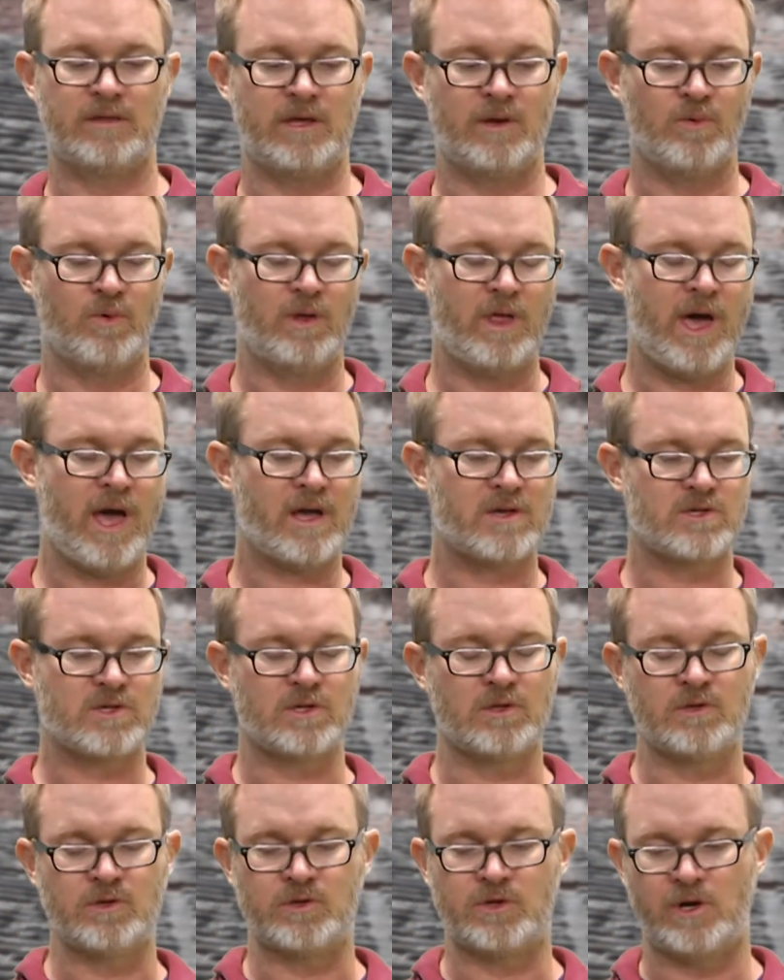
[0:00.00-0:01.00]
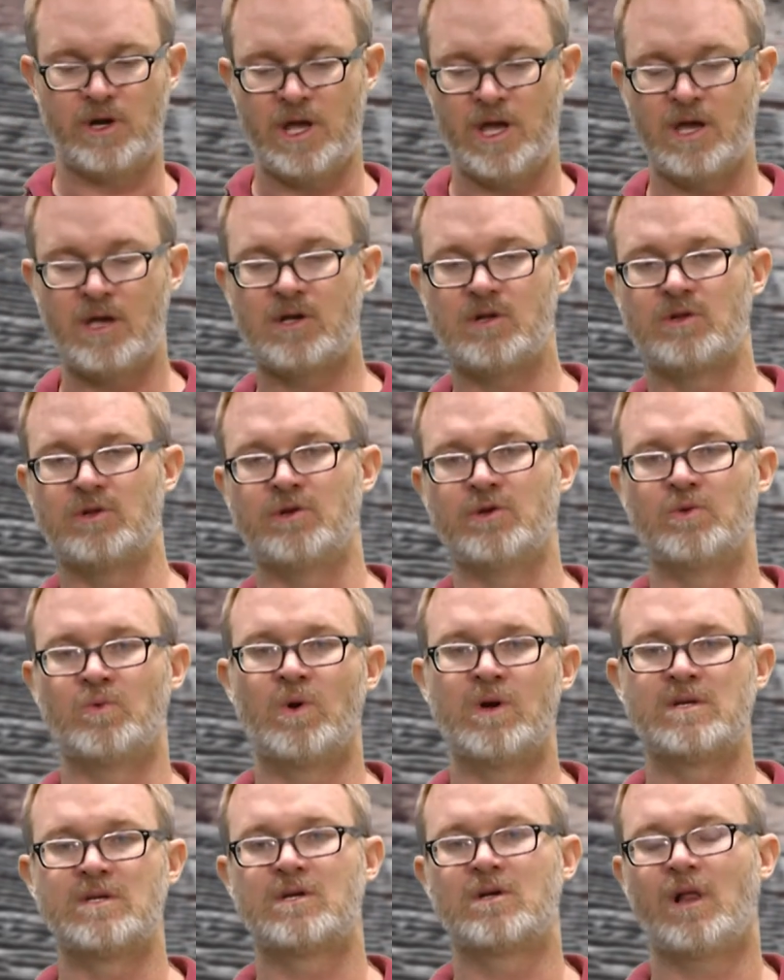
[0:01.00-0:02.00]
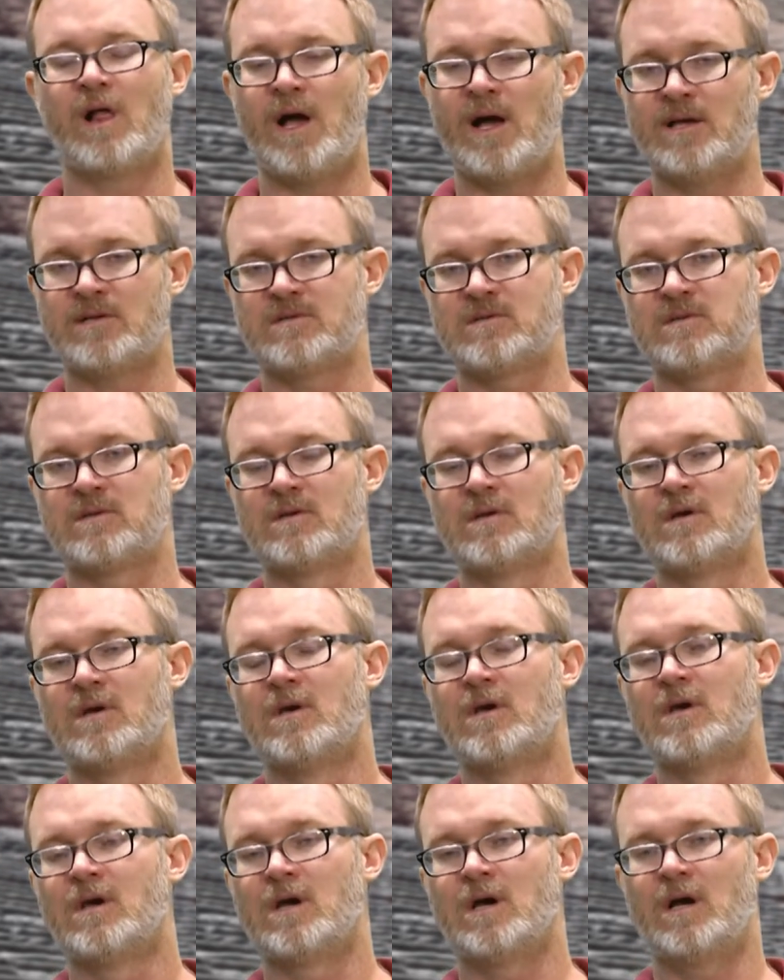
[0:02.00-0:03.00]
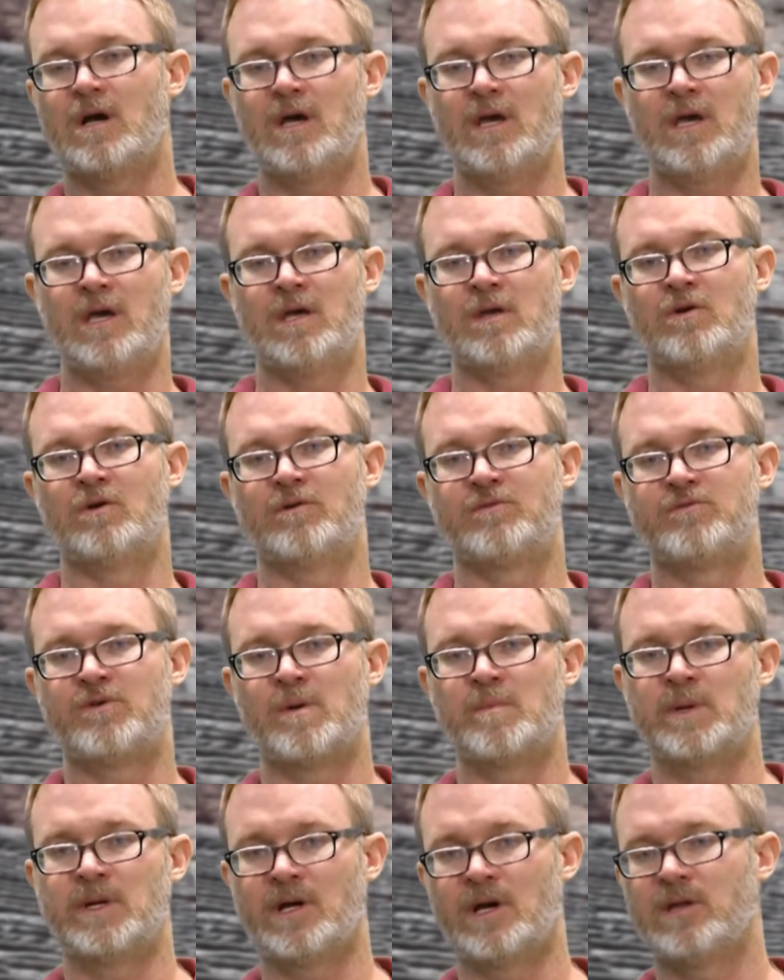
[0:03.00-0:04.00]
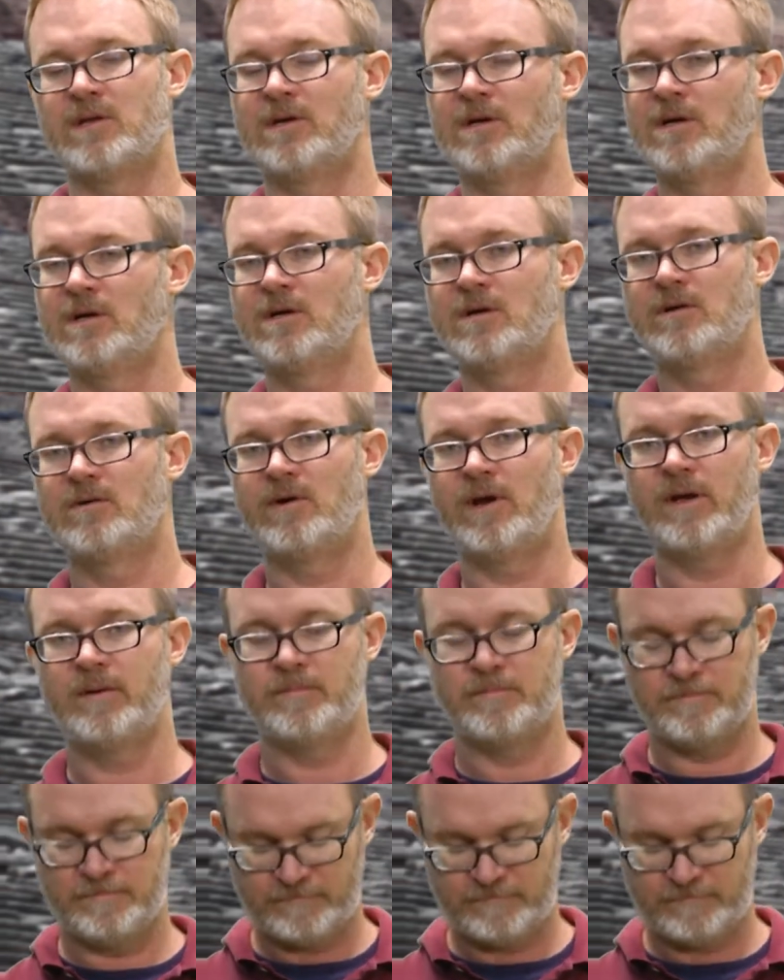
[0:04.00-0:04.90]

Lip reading: They will exclude or include one class in or from another, right?